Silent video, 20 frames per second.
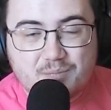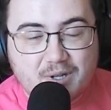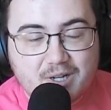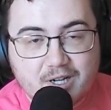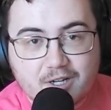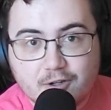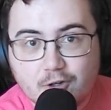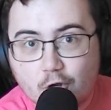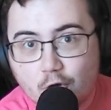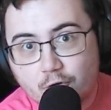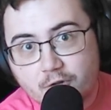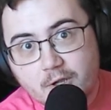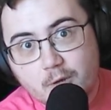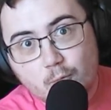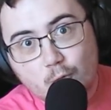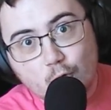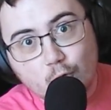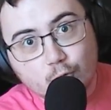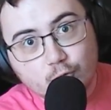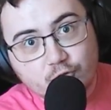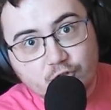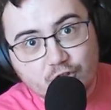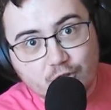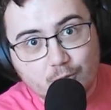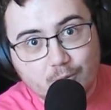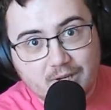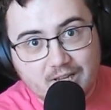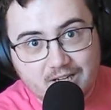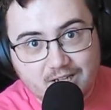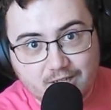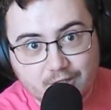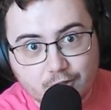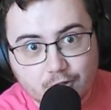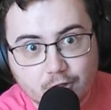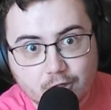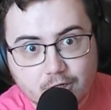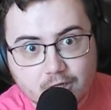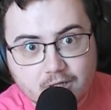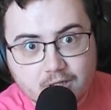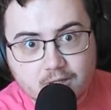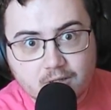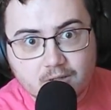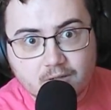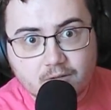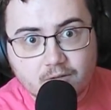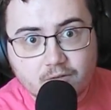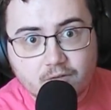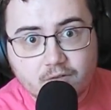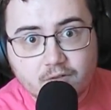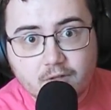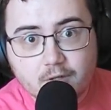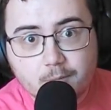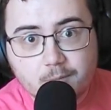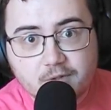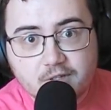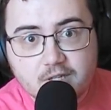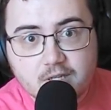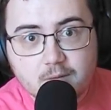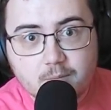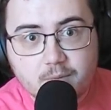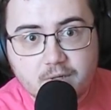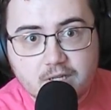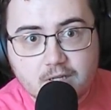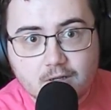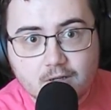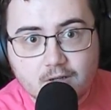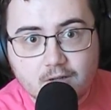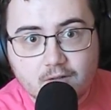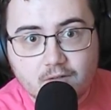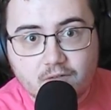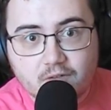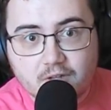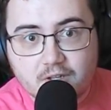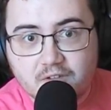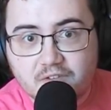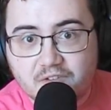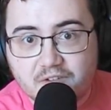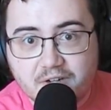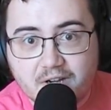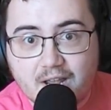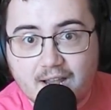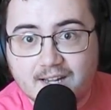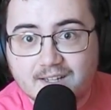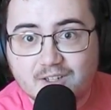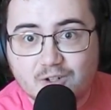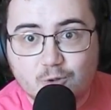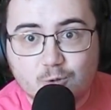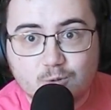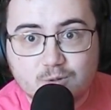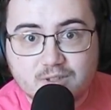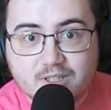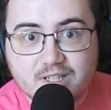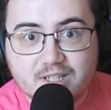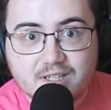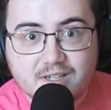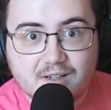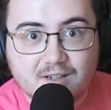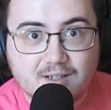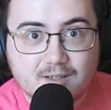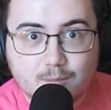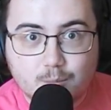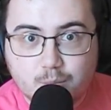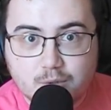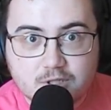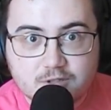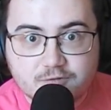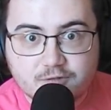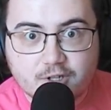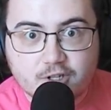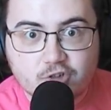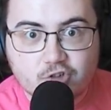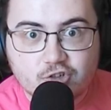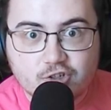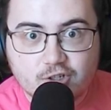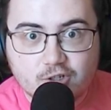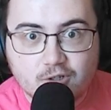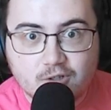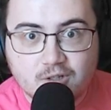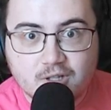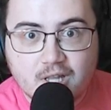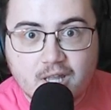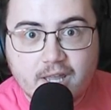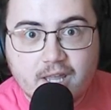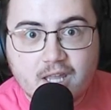But I know that won't do any good, simply because it's not only unprofessional,